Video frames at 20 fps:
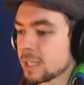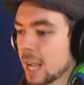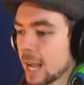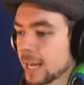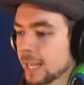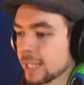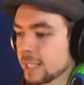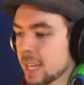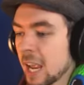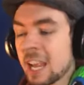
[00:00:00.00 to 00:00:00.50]
Is
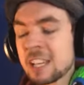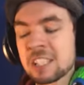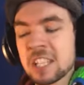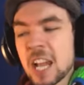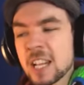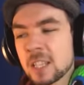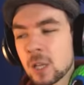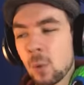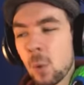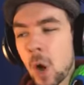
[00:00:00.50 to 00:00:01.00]
that it? Is
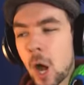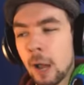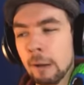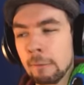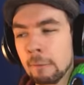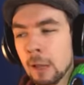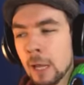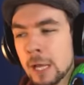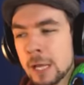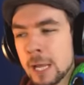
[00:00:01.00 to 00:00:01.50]
that the
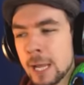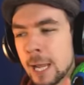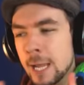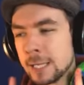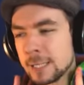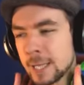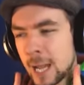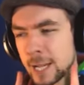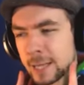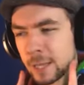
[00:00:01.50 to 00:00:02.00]
one?
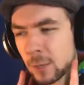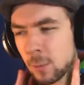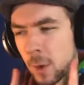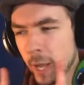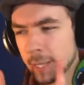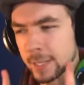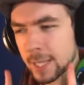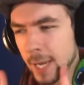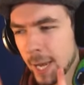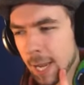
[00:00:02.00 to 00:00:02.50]
Is that the
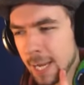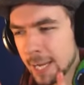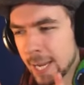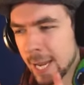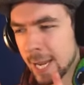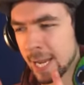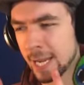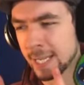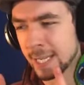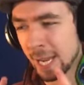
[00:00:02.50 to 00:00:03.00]
one that I
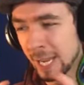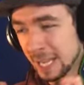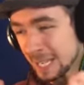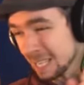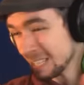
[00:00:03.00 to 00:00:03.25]
need?